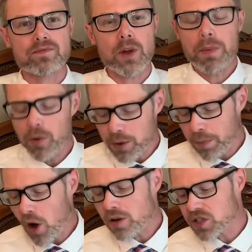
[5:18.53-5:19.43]
But when
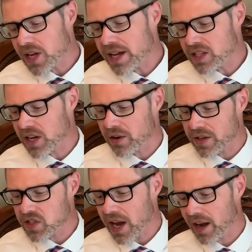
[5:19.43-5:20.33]
Paul says here in
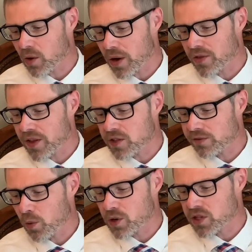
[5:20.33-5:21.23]
2 Corinthians
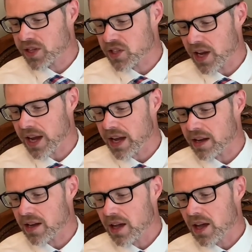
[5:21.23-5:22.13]

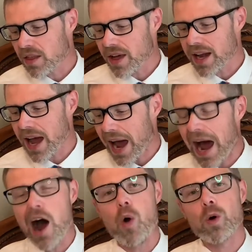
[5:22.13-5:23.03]
4:16 that
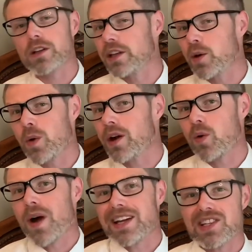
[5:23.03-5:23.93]
outwardly we are
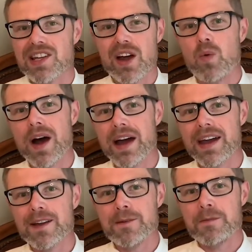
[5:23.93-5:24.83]
wasting
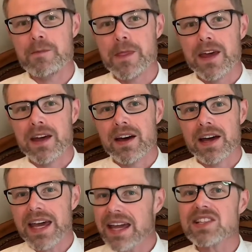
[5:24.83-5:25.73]
away,
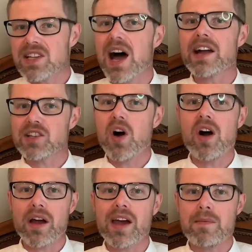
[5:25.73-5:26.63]
he's not
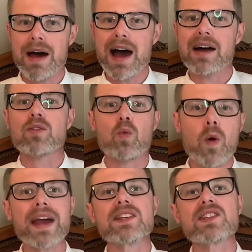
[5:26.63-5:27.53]
talking about
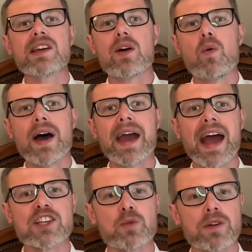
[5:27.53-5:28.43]
wasting away
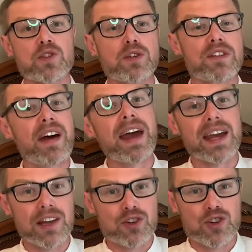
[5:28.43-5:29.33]
as a result of
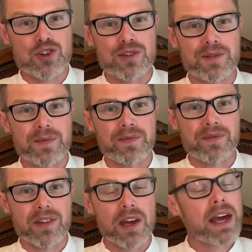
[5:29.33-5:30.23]
age.
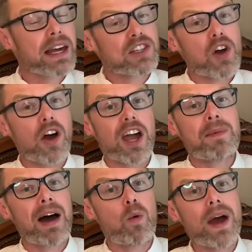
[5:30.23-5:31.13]
He's talking
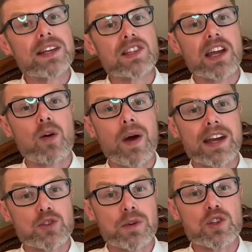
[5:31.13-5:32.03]
about wasting away
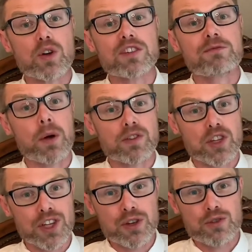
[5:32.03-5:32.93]
as a result of
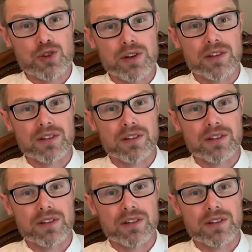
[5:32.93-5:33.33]
persecution.